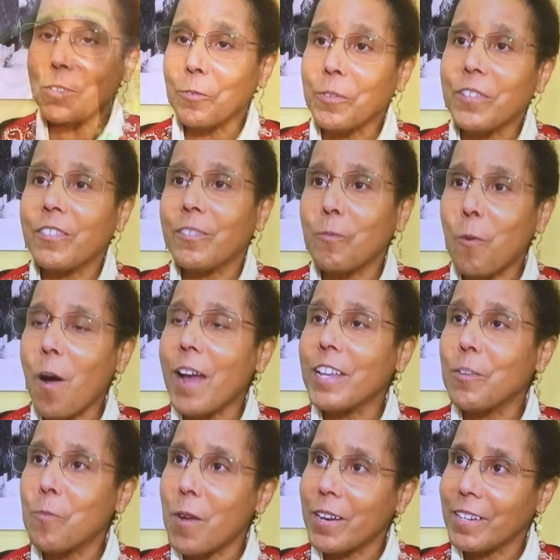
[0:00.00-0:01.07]
The reason why
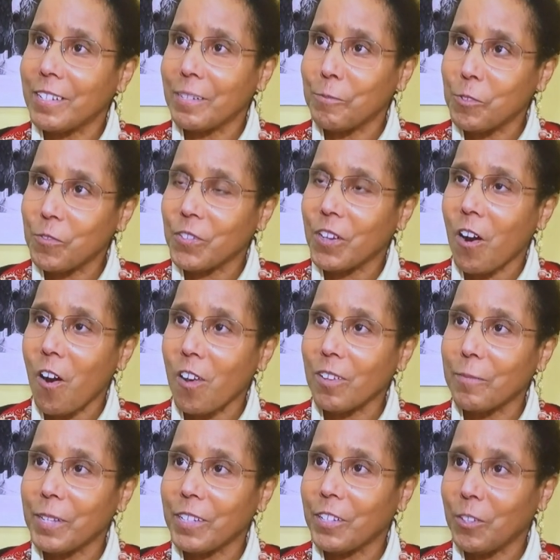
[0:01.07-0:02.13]
you wanted to move to
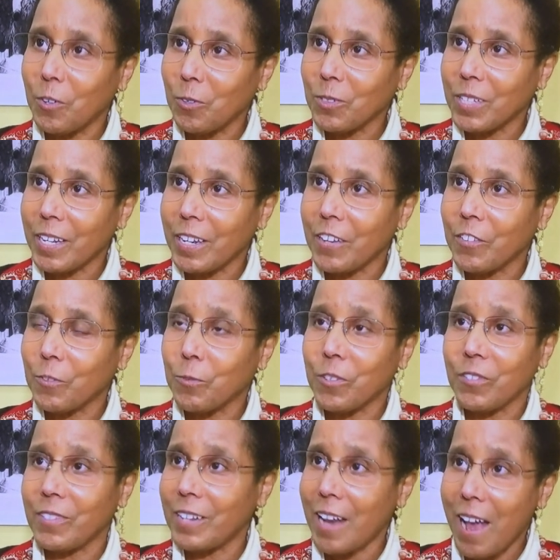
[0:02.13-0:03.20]
Harlem in the old days
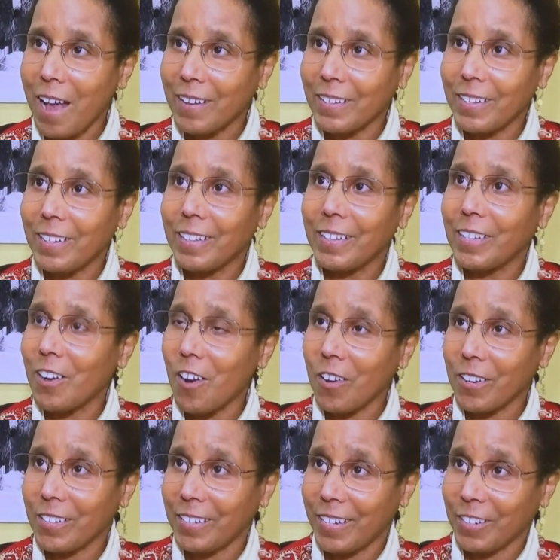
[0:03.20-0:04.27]
was not the
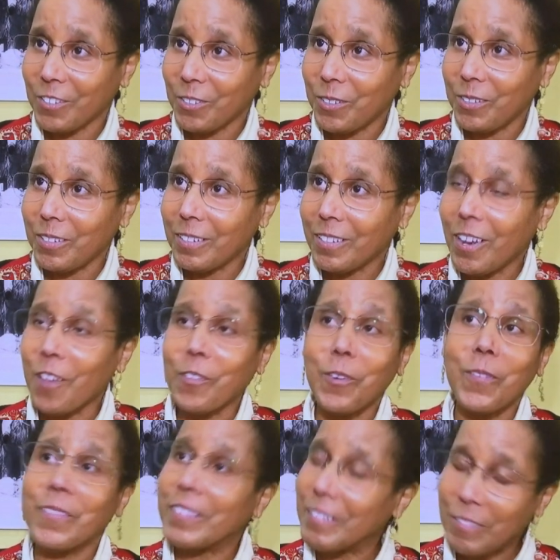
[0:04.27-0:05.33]
architecture,
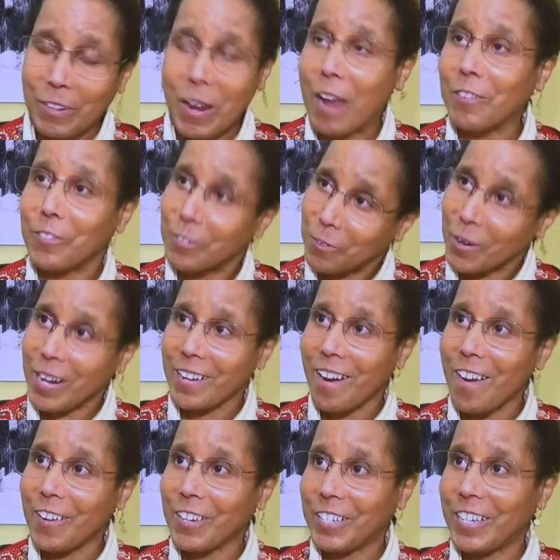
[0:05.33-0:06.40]
although there has great
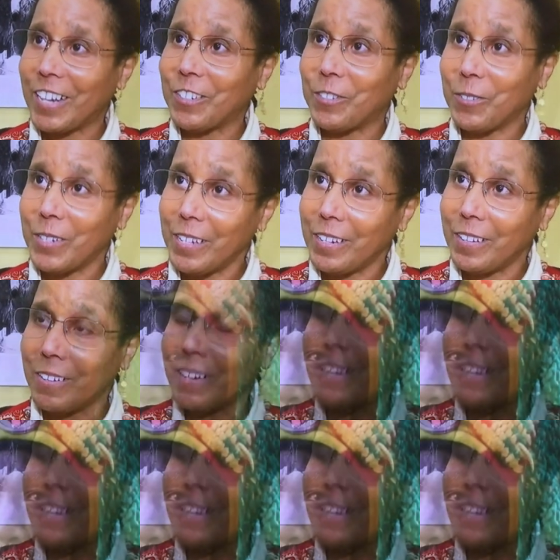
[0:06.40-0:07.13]
architecture here.